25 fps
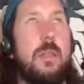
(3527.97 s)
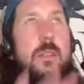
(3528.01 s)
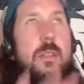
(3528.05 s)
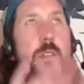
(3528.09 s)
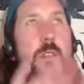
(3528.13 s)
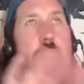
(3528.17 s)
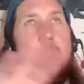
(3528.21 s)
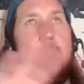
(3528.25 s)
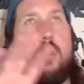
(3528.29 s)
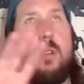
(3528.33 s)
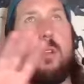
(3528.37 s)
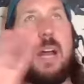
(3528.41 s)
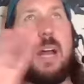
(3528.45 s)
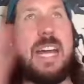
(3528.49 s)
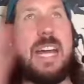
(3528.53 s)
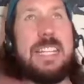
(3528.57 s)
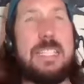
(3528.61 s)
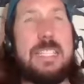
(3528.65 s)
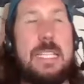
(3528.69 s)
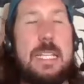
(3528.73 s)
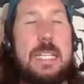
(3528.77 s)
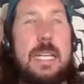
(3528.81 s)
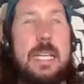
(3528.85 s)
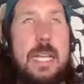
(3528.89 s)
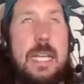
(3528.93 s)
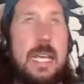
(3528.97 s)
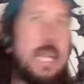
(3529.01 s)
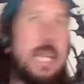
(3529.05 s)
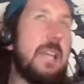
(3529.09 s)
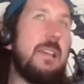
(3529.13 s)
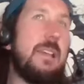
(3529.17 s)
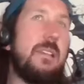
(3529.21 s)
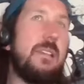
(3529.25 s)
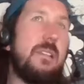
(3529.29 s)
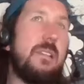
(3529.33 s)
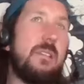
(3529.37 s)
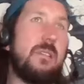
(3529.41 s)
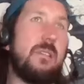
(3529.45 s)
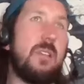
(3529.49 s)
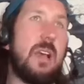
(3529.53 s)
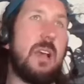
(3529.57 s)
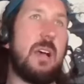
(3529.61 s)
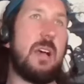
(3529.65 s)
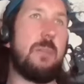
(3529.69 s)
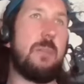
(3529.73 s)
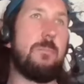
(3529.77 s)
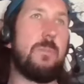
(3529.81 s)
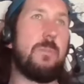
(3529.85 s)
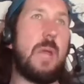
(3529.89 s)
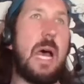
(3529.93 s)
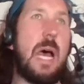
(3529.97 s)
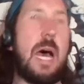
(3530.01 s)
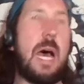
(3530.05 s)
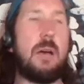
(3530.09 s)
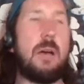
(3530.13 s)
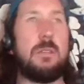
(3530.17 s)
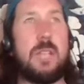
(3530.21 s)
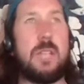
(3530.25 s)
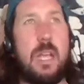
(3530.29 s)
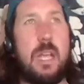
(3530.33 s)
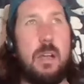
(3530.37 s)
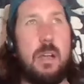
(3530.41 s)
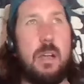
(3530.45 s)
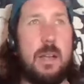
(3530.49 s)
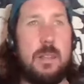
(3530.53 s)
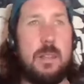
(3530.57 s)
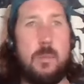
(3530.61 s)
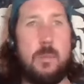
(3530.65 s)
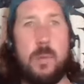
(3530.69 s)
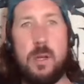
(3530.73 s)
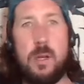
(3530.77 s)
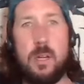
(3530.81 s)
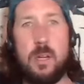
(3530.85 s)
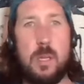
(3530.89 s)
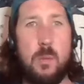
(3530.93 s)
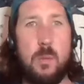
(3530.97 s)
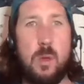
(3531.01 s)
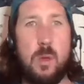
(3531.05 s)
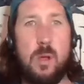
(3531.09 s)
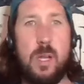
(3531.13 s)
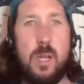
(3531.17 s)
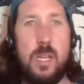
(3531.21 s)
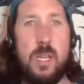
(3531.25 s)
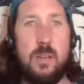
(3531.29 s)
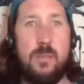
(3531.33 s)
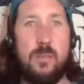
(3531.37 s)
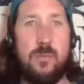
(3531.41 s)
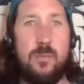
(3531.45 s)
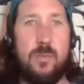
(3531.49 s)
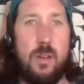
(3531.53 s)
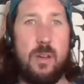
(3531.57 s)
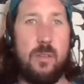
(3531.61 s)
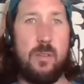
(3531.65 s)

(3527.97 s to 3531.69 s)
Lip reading: general idea is out there in the beer community of